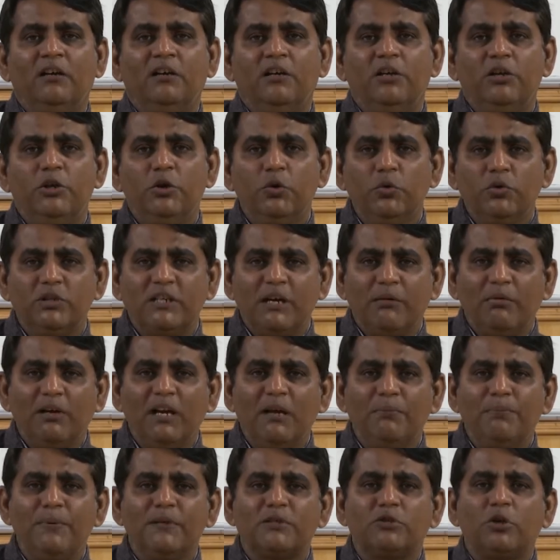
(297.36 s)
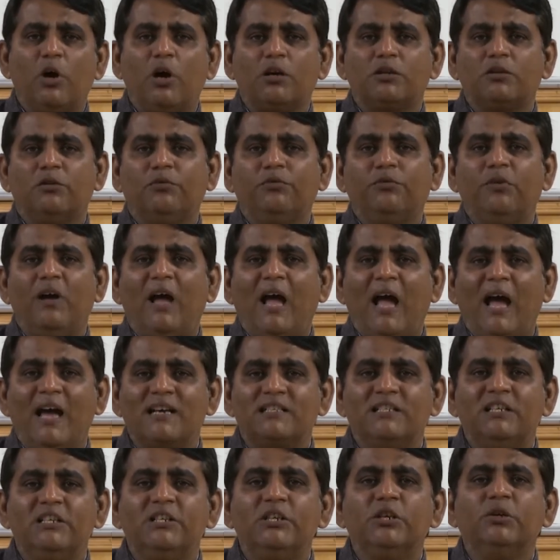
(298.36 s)
you develop a sort of
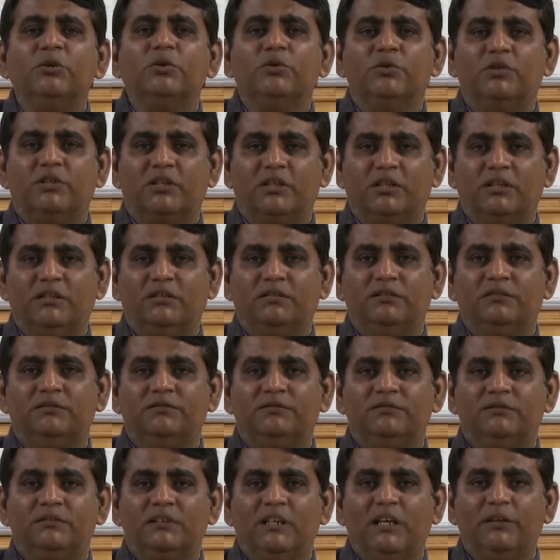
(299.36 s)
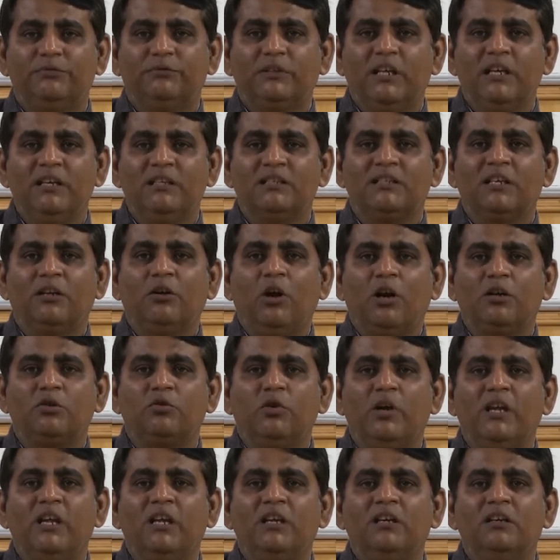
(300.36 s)
attitude. If things are not
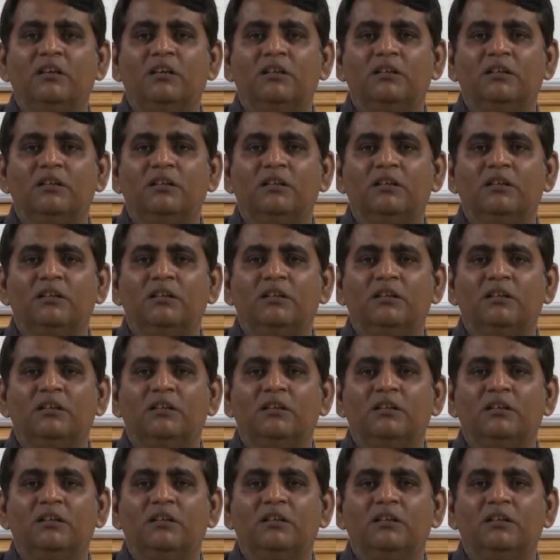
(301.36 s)
going